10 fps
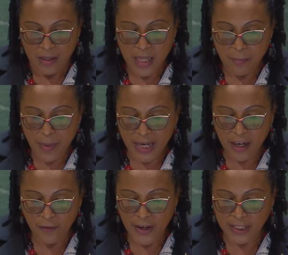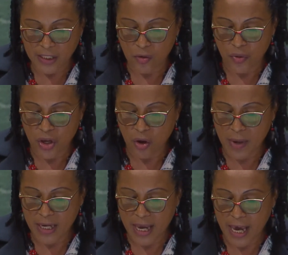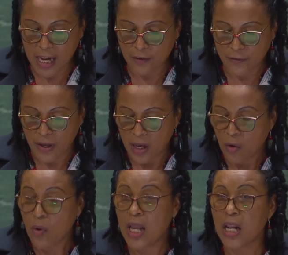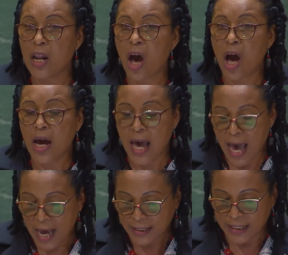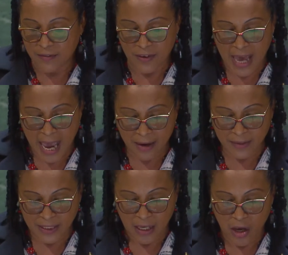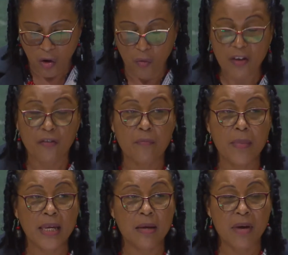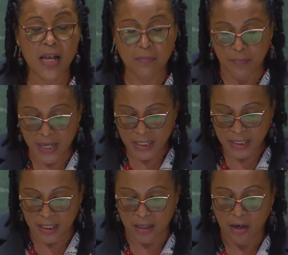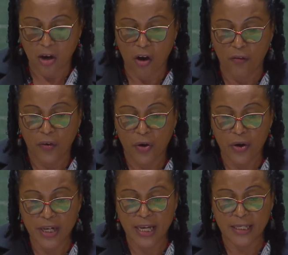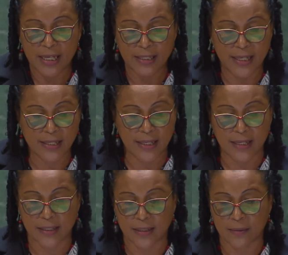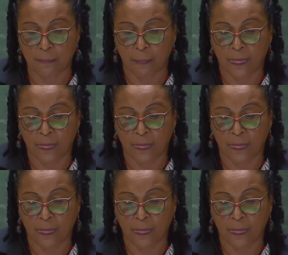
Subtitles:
The benefits to human health were long, active lives with minimal burden of chronic diseases.